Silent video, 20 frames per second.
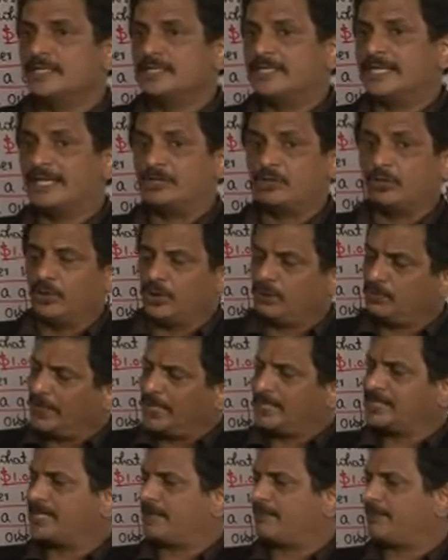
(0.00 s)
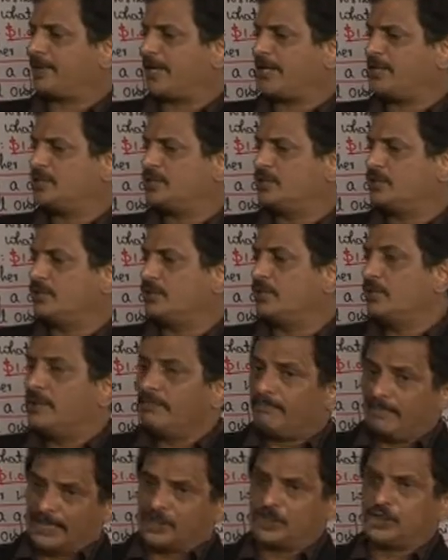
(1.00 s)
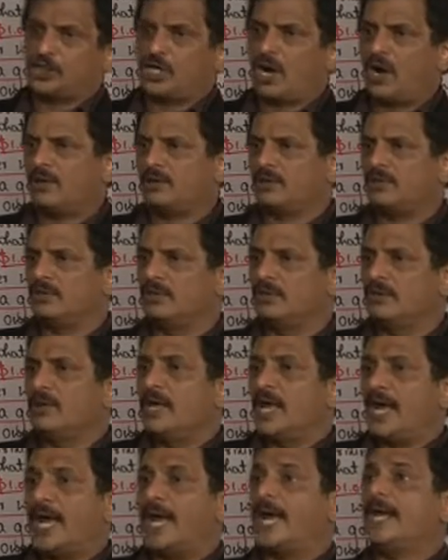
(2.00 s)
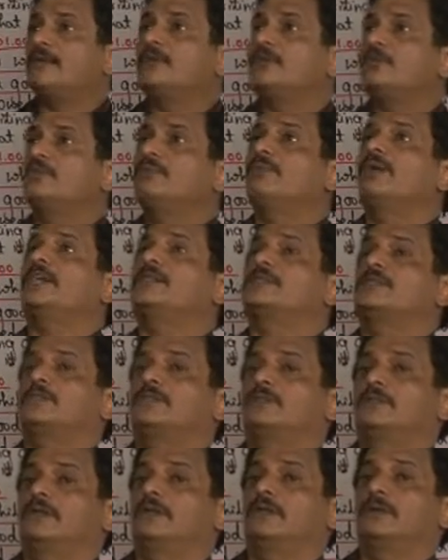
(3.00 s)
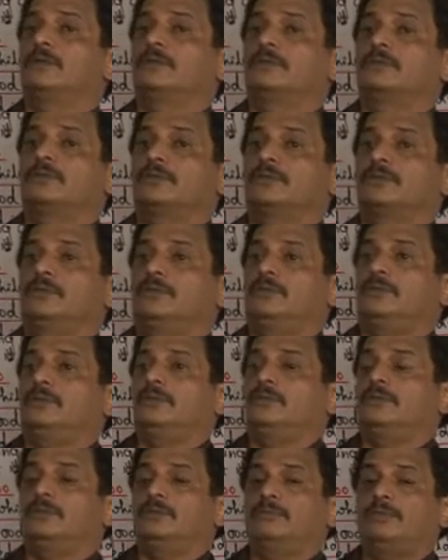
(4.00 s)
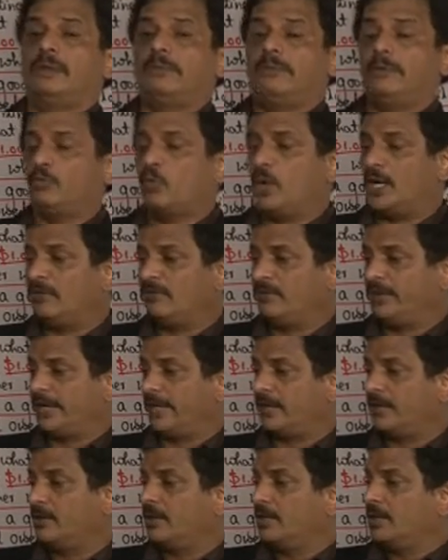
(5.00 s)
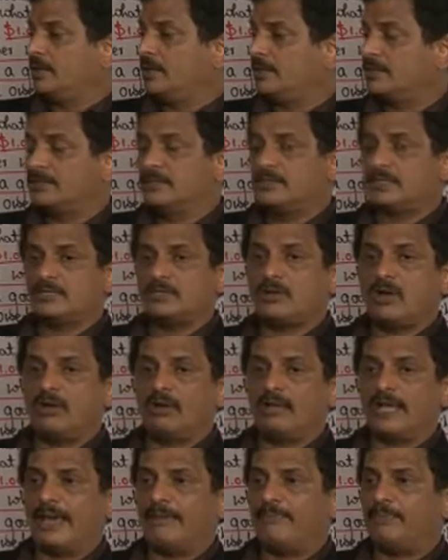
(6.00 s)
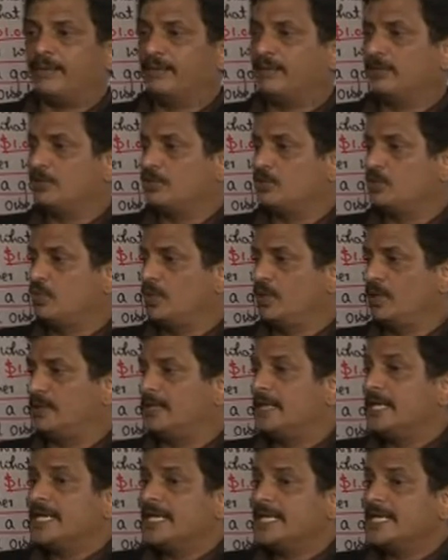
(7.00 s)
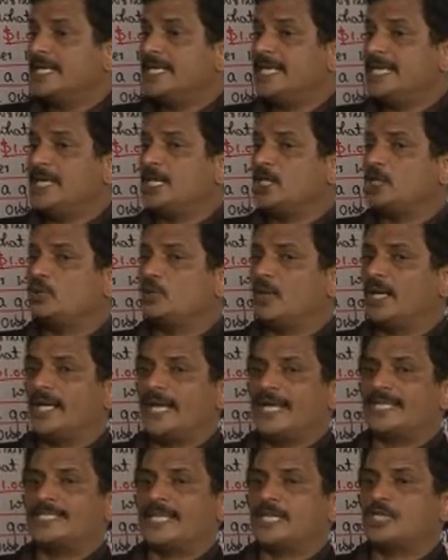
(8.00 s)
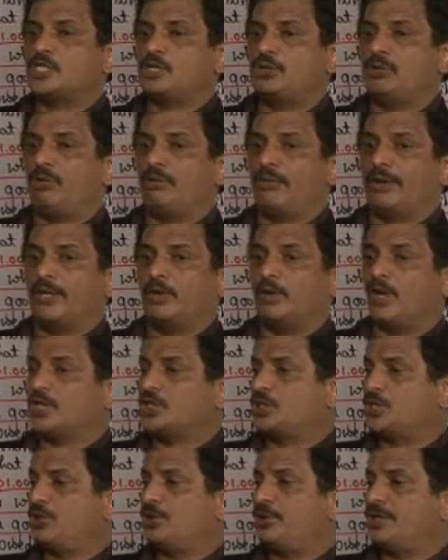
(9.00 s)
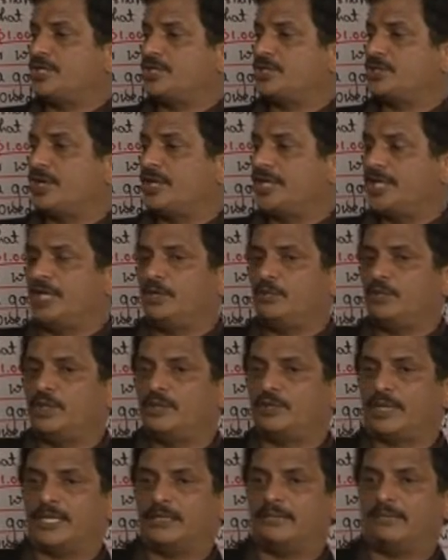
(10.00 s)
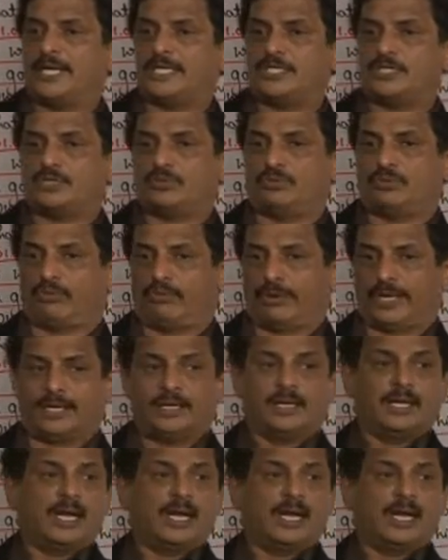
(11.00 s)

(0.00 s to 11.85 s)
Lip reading: The truth might surprise you, might shock you. And you might, you may be wondering, is this all happening in this world? Each one has a story. Your story is not equal to other man's story.